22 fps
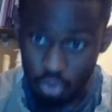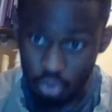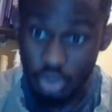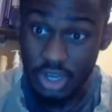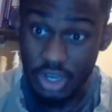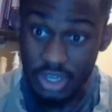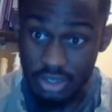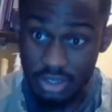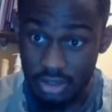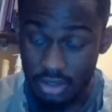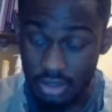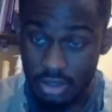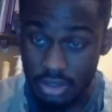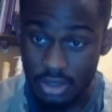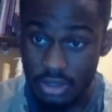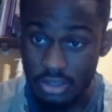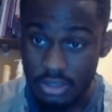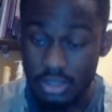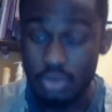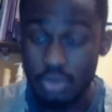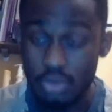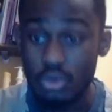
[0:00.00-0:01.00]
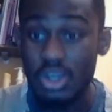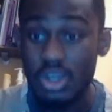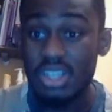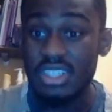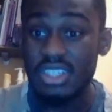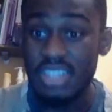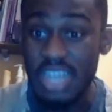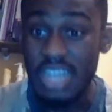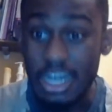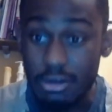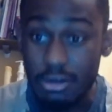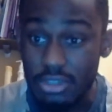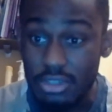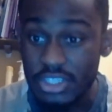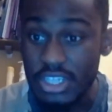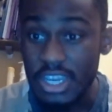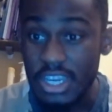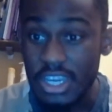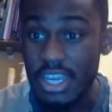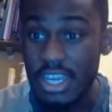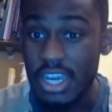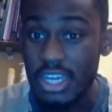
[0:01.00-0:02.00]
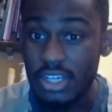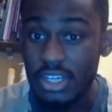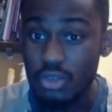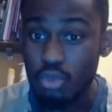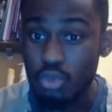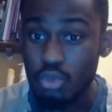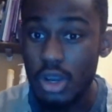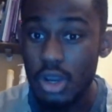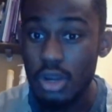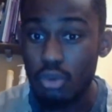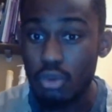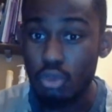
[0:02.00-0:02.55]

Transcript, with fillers: The elect, from the apostles and the elders and down, man.